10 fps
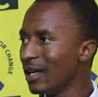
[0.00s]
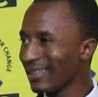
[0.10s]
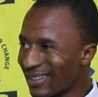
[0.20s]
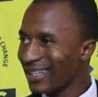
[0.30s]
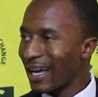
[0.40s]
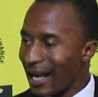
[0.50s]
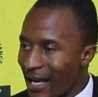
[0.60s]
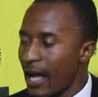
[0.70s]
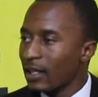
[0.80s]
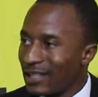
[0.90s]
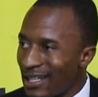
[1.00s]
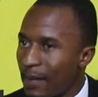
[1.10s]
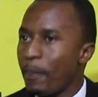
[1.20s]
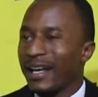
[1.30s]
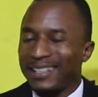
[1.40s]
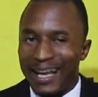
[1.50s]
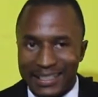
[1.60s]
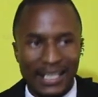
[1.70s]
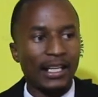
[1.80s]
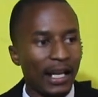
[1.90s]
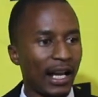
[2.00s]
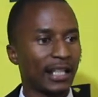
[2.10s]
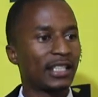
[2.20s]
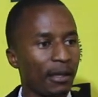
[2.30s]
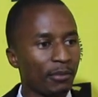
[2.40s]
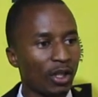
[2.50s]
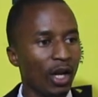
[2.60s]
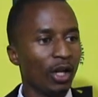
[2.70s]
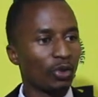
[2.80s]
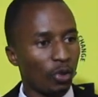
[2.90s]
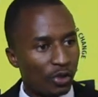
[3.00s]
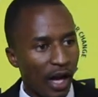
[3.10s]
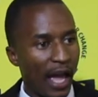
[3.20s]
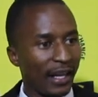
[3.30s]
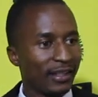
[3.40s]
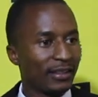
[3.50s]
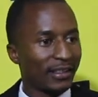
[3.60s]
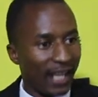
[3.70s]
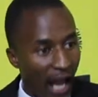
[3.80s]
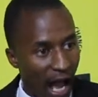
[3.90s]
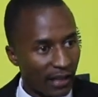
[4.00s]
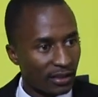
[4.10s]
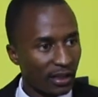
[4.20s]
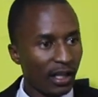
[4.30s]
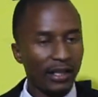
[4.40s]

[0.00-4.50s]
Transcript: There's a clear, deliberate agenda and attempt to try and scare us,